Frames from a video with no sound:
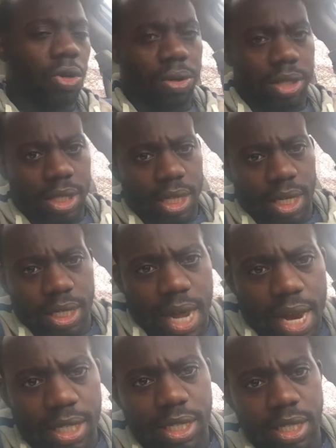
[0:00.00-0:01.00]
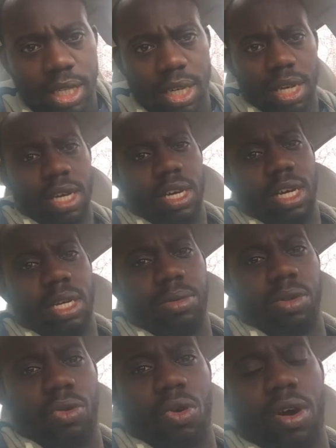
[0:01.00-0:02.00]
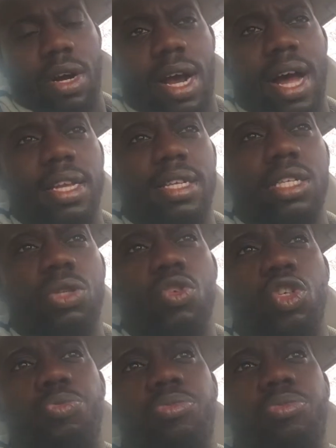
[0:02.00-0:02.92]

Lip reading: and also saying honesty. I'm Brother Kara Allen. Through this